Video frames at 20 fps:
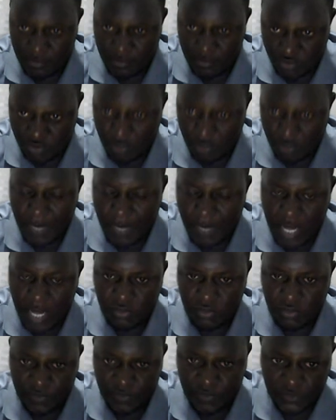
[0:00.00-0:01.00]
drop
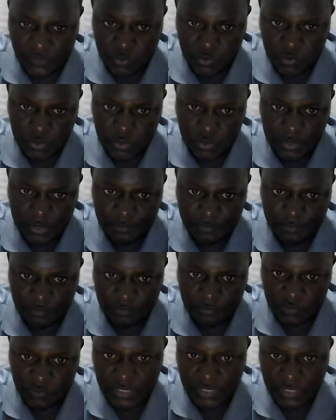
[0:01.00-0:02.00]
out of school?
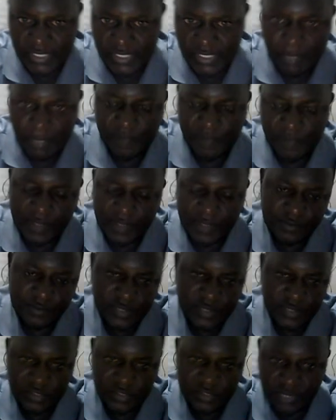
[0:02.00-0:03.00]
What are some of the
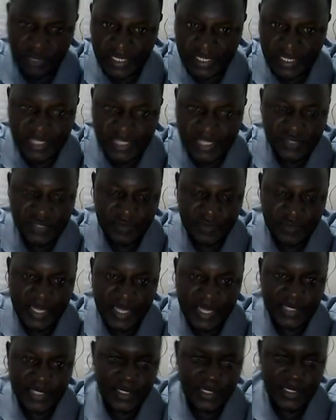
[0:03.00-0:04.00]
causes? What leads to
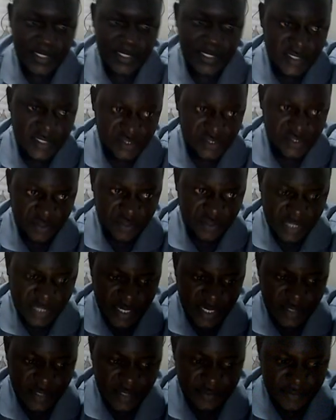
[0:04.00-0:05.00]
that? So you
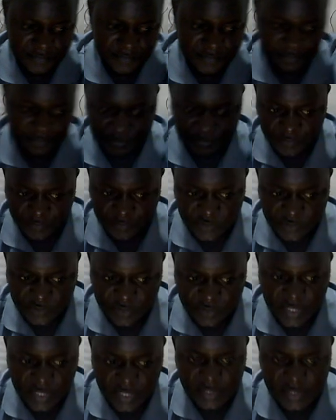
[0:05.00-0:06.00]
can
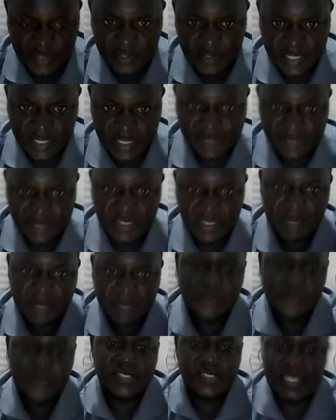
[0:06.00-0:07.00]
create as many
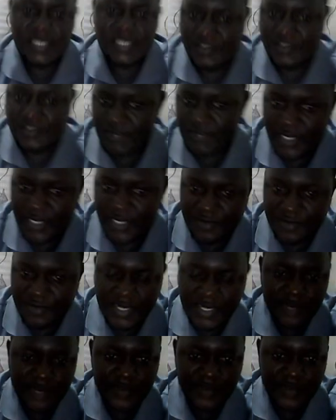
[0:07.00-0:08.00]
points as you can. You
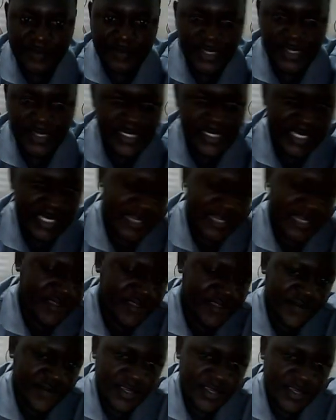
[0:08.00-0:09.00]
can even write like
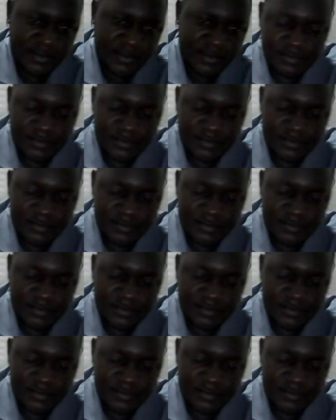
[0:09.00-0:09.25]
3